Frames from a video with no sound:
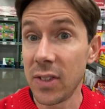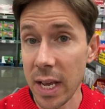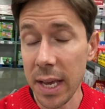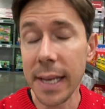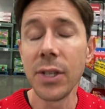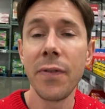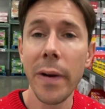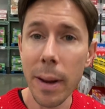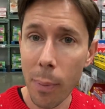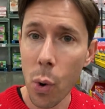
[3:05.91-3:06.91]
zinc is
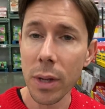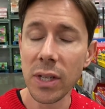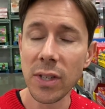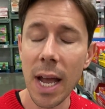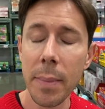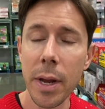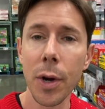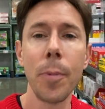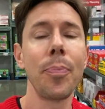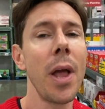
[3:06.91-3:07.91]
very important this time of year.